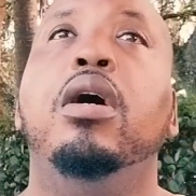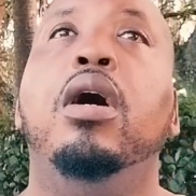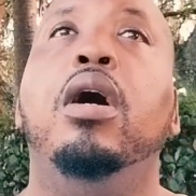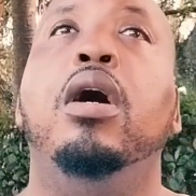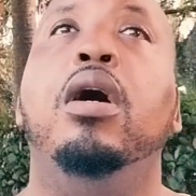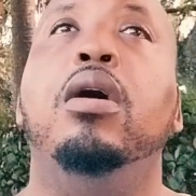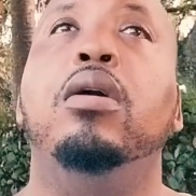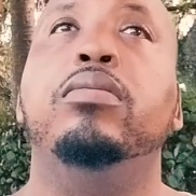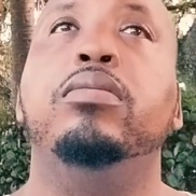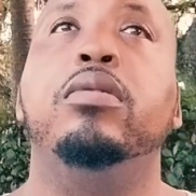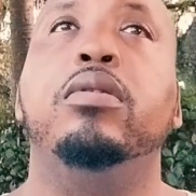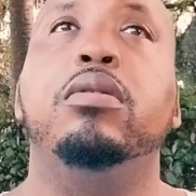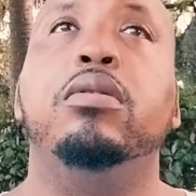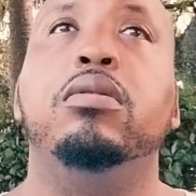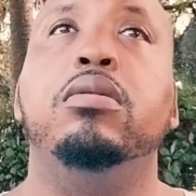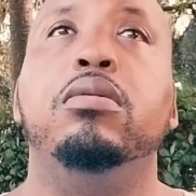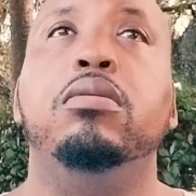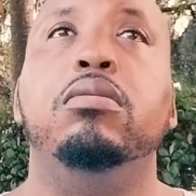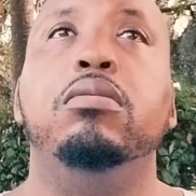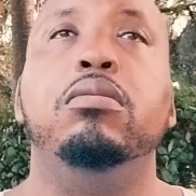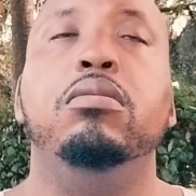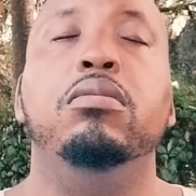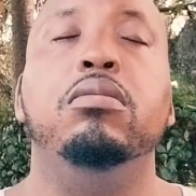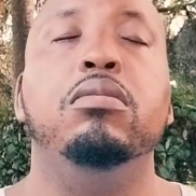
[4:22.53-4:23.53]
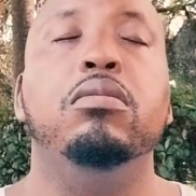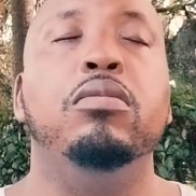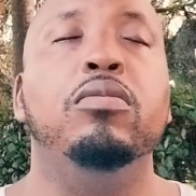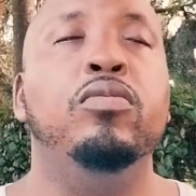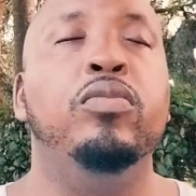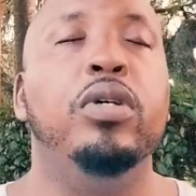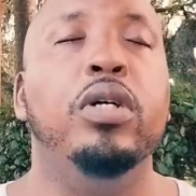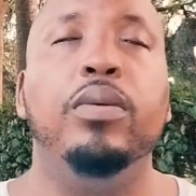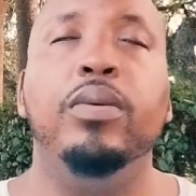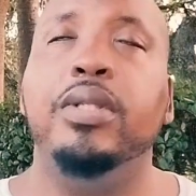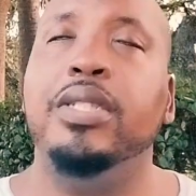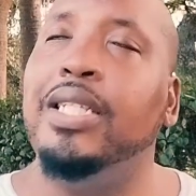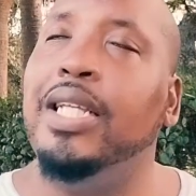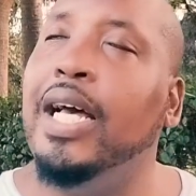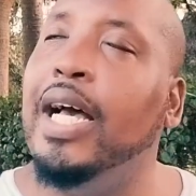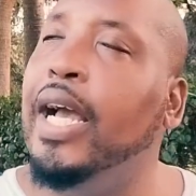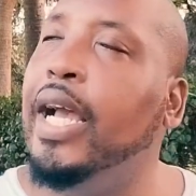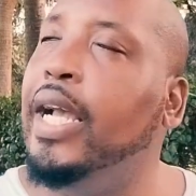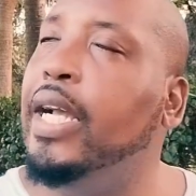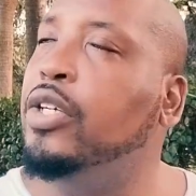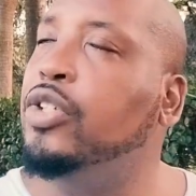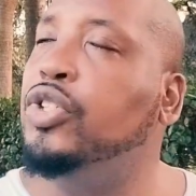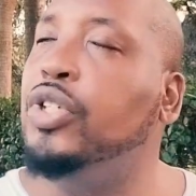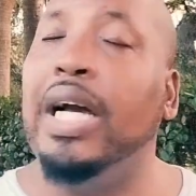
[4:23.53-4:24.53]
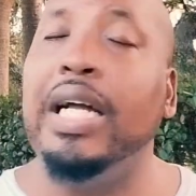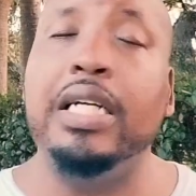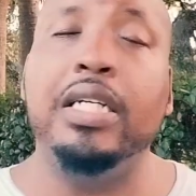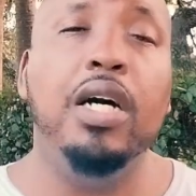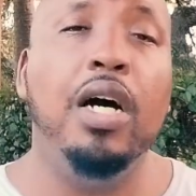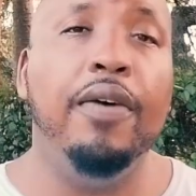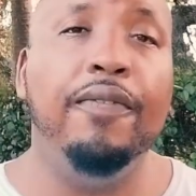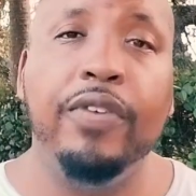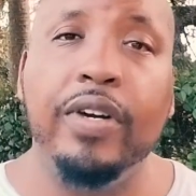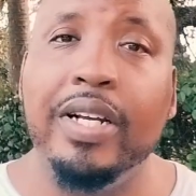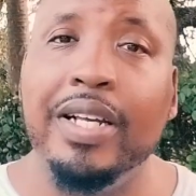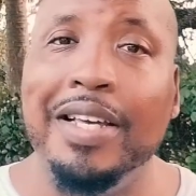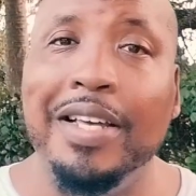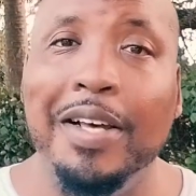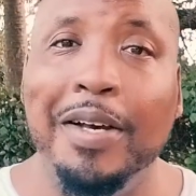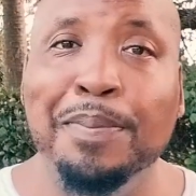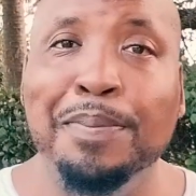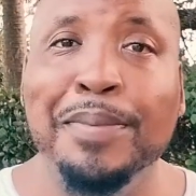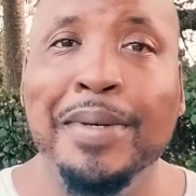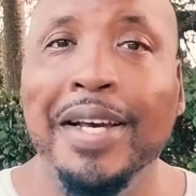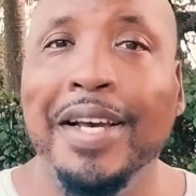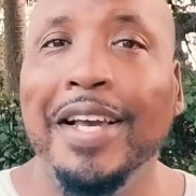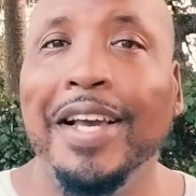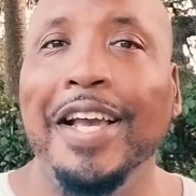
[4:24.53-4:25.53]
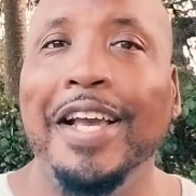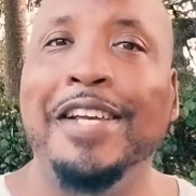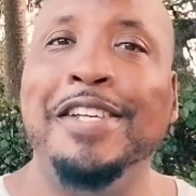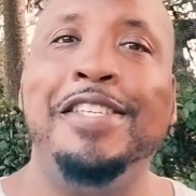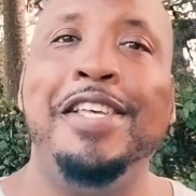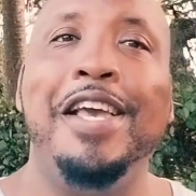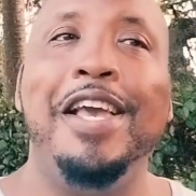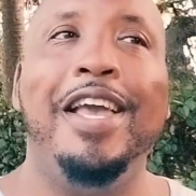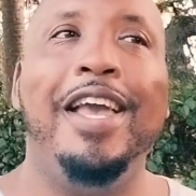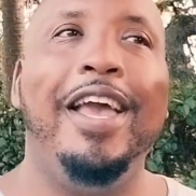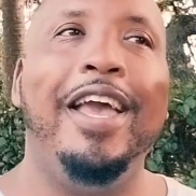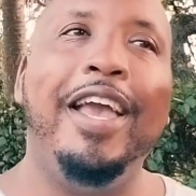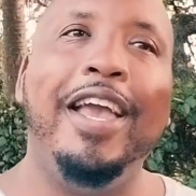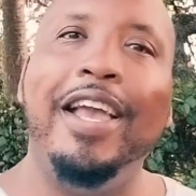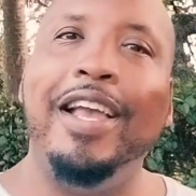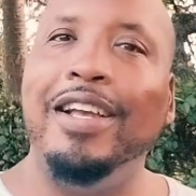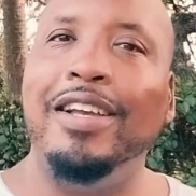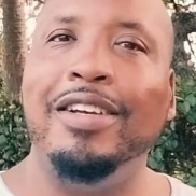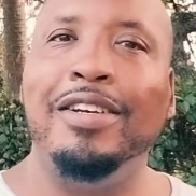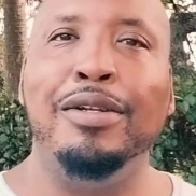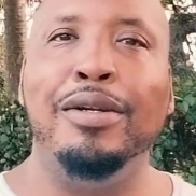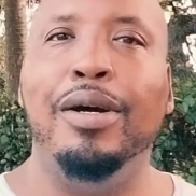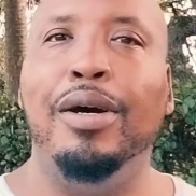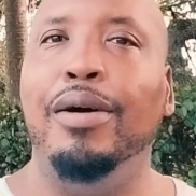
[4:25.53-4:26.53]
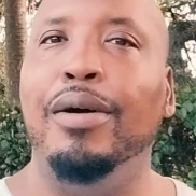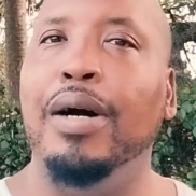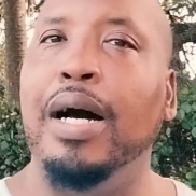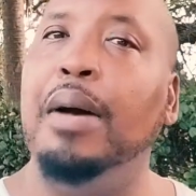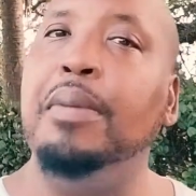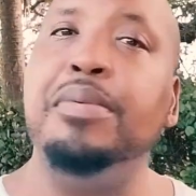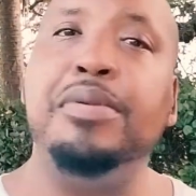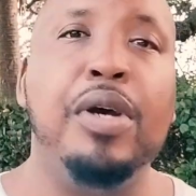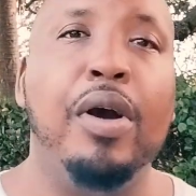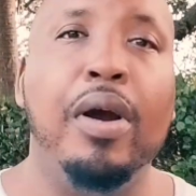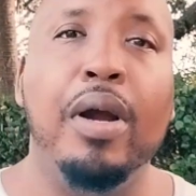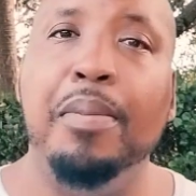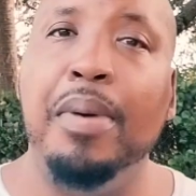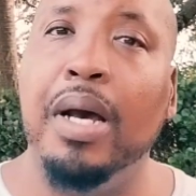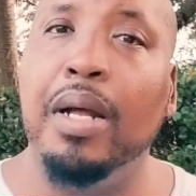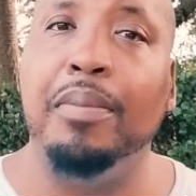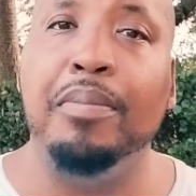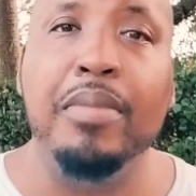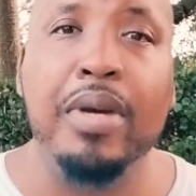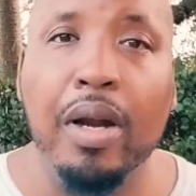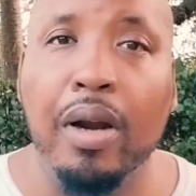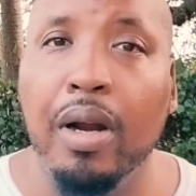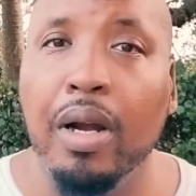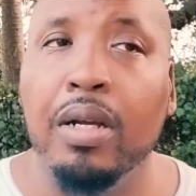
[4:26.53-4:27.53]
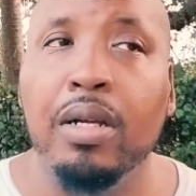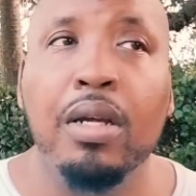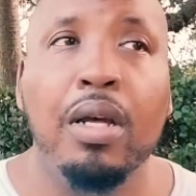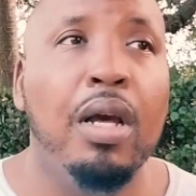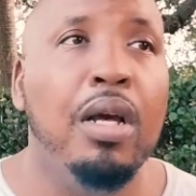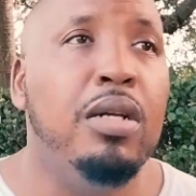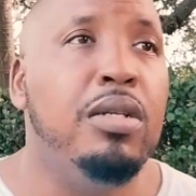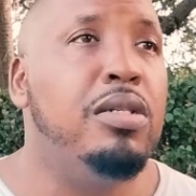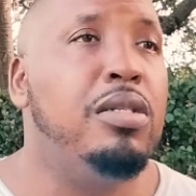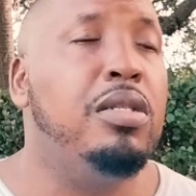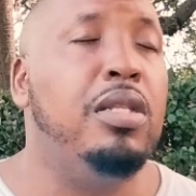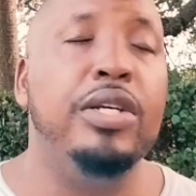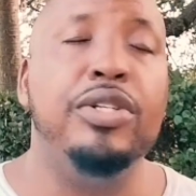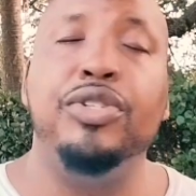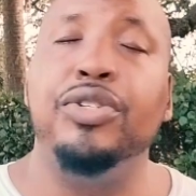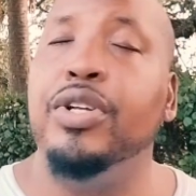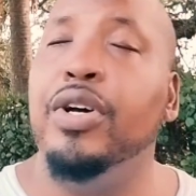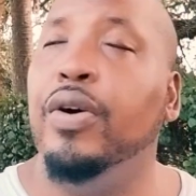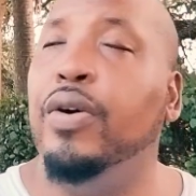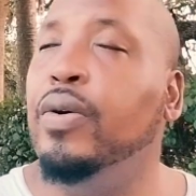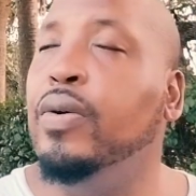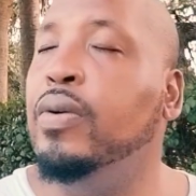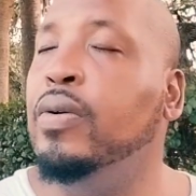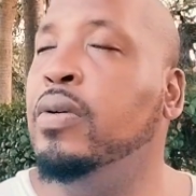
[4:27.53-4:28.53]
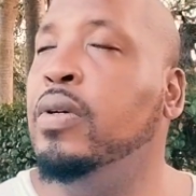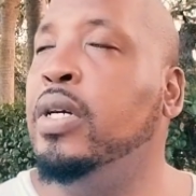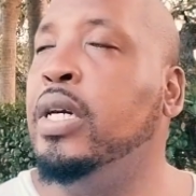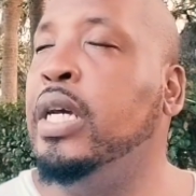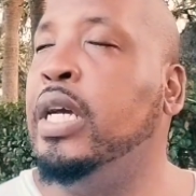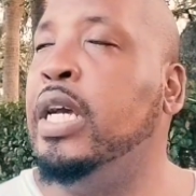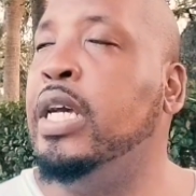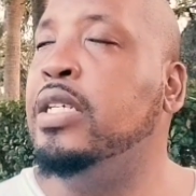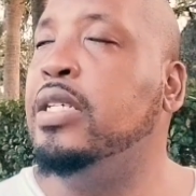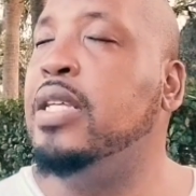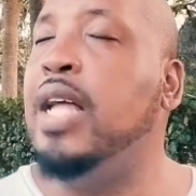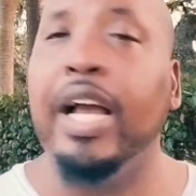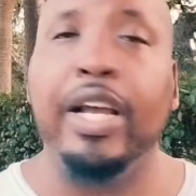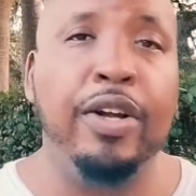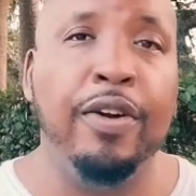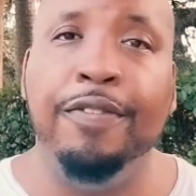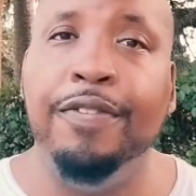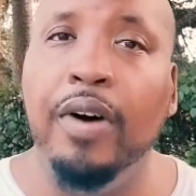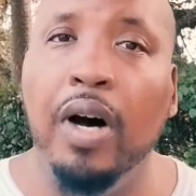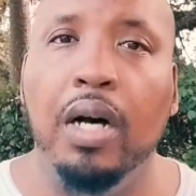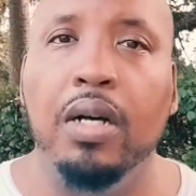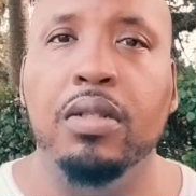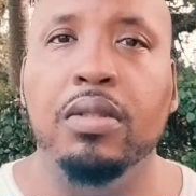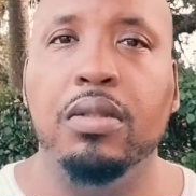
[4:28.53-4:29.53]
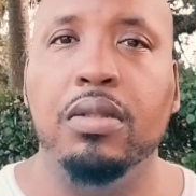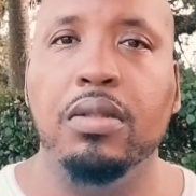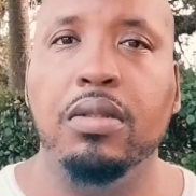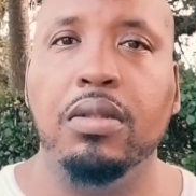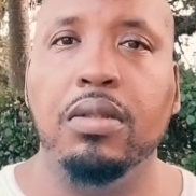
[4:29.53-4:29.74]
Um, Will was like trying to comfort him and saying, "Hey, you know, I'm sorry about Amira. Just to let you know, it's not your fault."